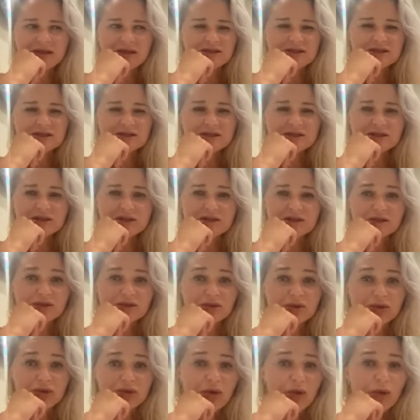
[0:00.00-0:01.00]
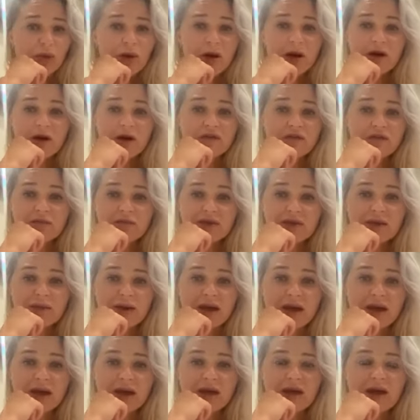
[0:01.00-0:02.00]
this does not work for me,
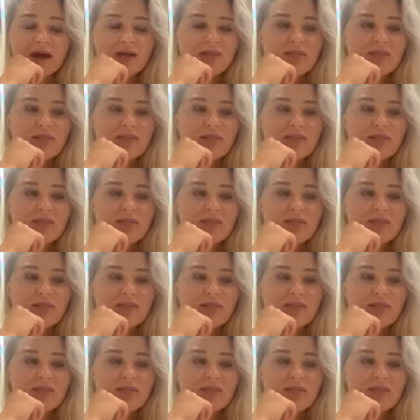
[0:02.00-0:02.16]
mate.